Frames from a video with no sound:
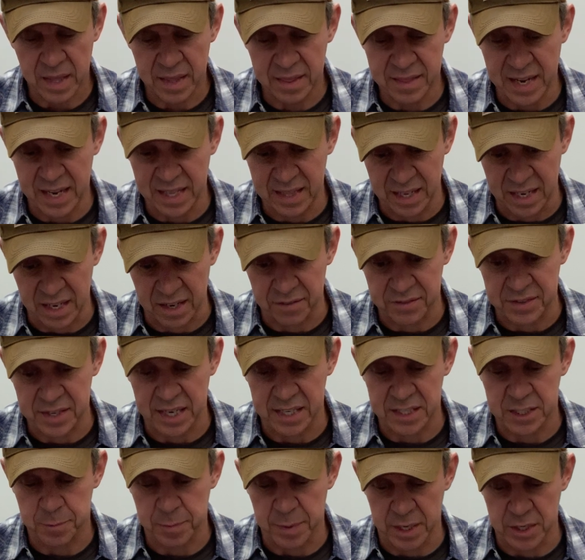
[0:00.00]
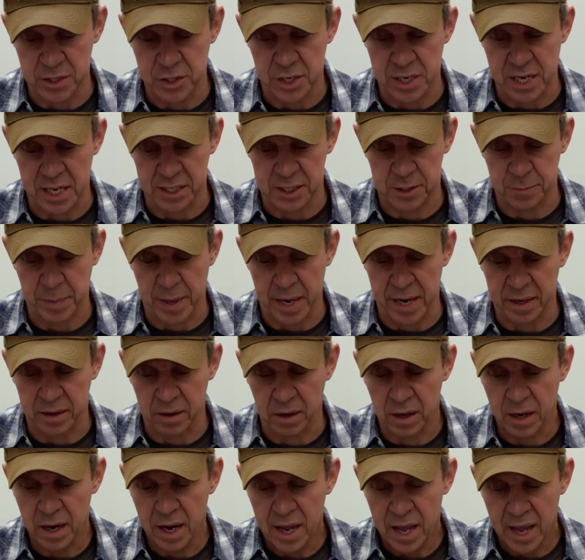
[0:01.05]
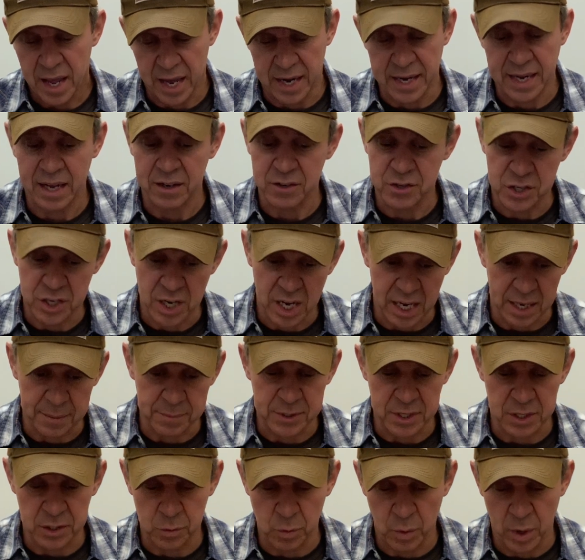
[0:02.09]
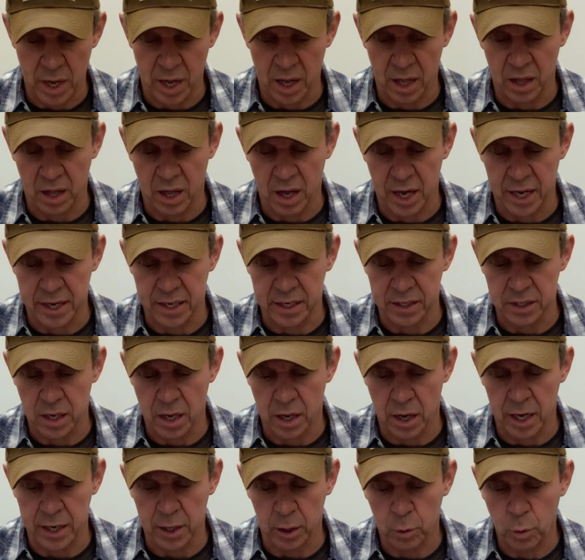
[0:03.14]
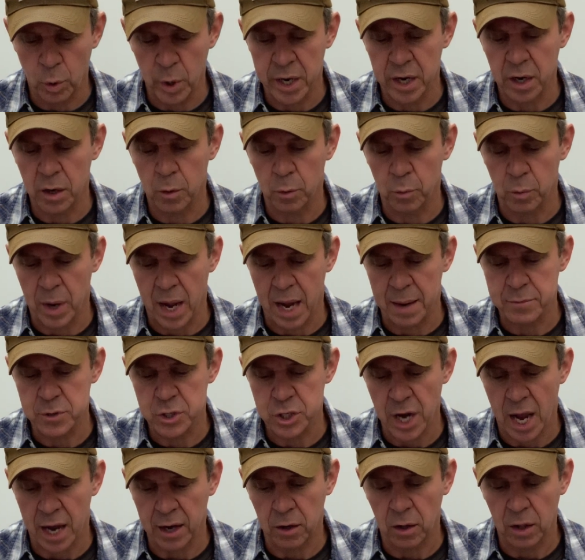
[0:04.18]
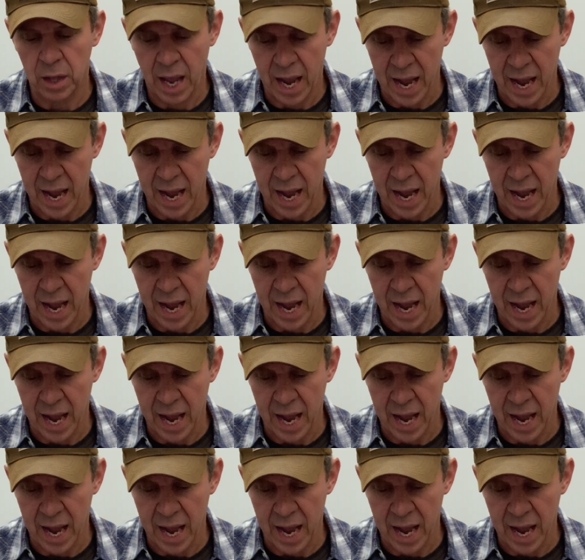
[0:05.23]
They lived, Aunt Sponge and Aunt Spiker, and now James as well, on a queer ramshackle